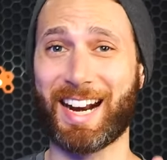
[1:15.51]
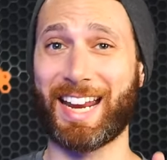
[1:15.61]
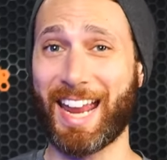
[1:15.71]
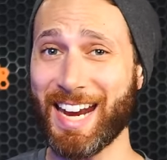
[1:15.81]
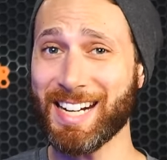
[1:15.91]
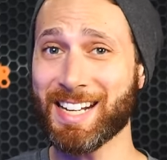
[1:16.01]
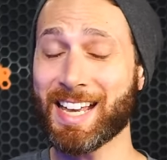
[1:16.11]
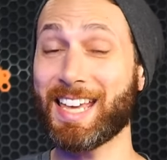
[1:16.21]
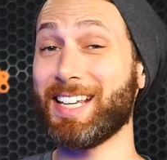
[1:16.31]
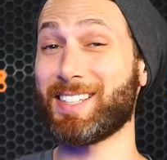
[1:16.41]
that I hate,
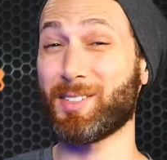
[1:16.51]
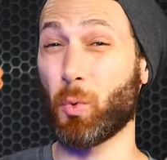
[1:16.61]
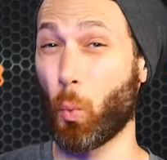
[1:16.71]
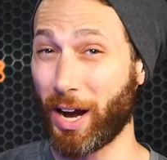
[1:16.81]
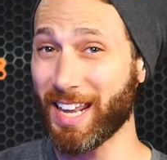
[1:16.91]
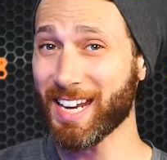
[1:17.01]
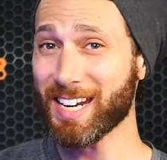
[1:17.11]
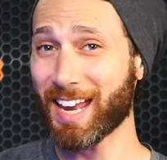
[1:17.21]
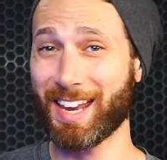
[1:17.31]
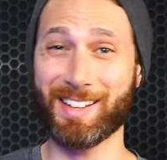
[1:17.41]
it's
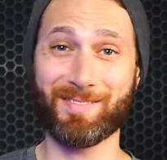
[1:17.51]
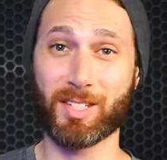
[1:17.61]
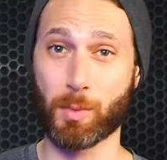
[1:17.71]
waiting and